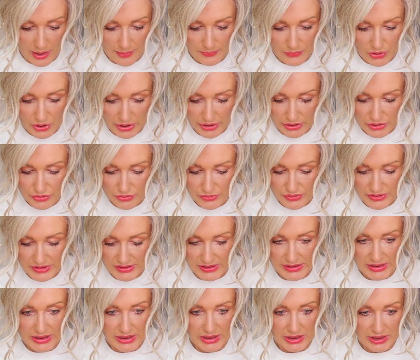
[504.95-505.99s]
I'm going to
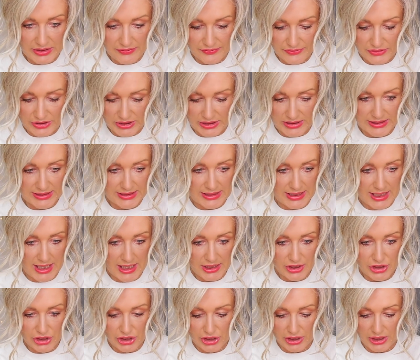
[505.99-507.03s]
see if these
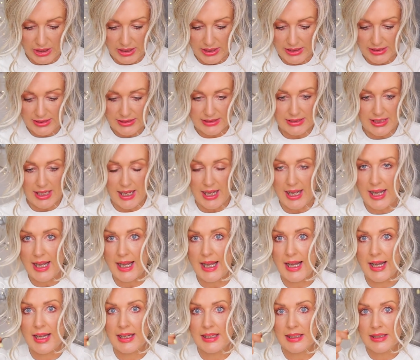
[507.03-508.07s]
lashes
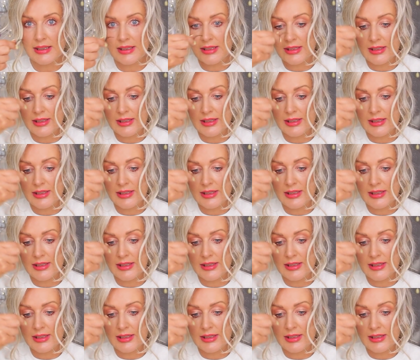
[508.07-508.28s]
are